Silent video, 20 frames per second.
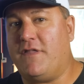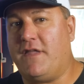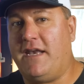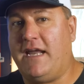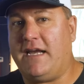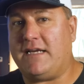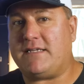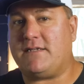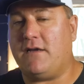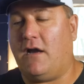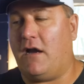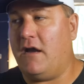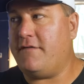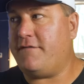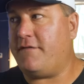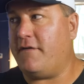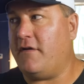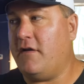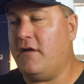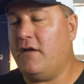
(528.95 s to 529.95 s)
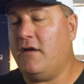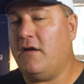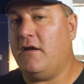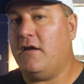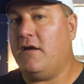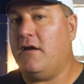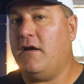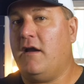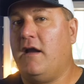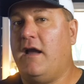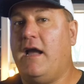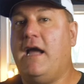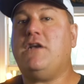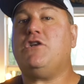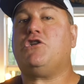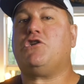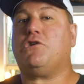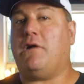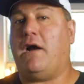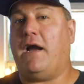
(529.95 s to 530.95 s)
the next dive
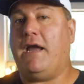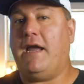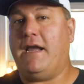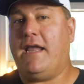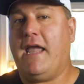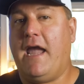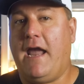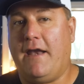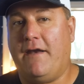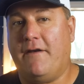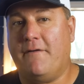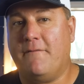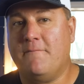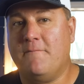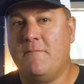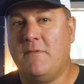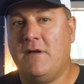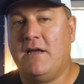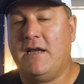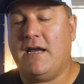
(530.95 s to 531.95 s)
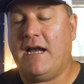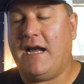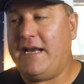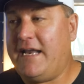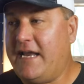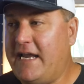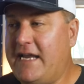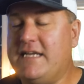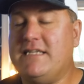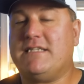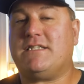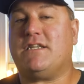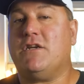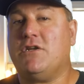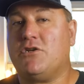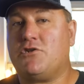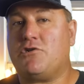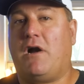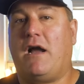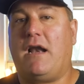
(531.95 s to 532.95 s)
and try again. And it is
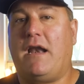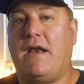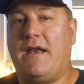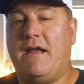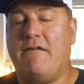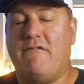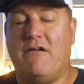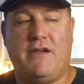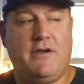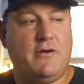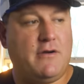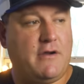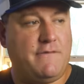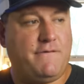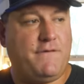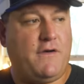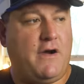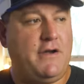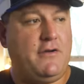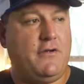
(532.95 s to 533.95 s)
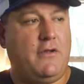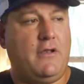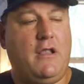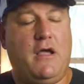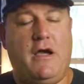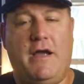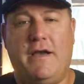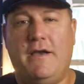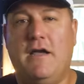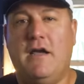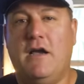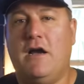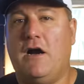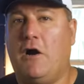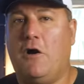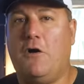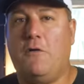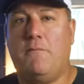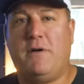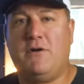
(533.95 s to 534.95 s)
trial and error. You're gonna find online
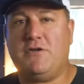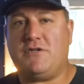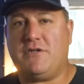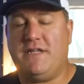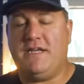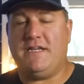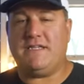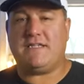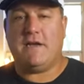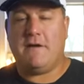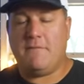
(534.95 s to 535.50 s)
a whole bunch of these